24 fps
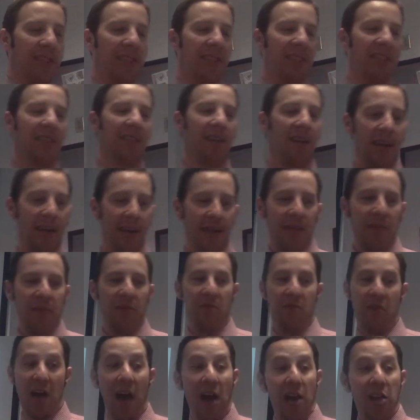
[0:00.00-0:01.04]
This
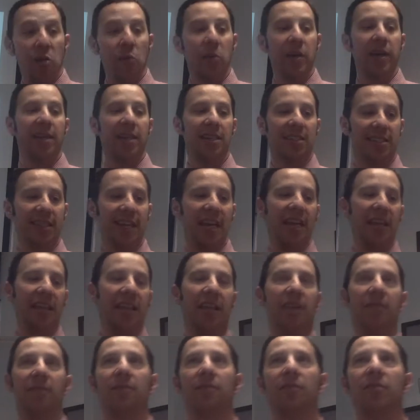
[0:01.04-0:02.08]
valuing is saying
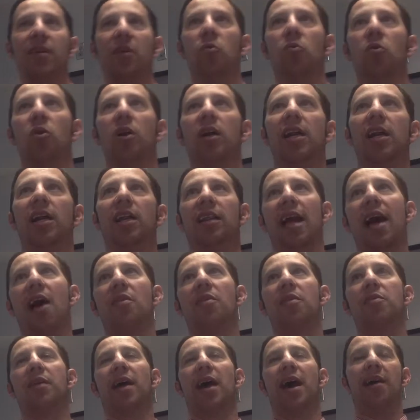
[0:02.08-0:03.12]
that we're gonna allow
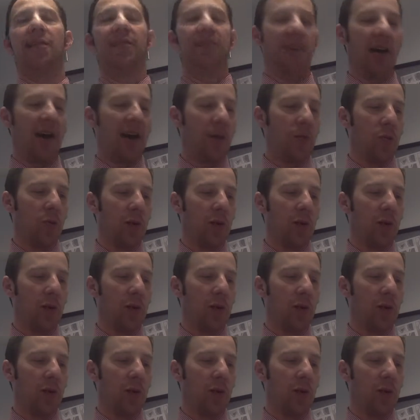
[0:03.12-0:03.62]
them to have time.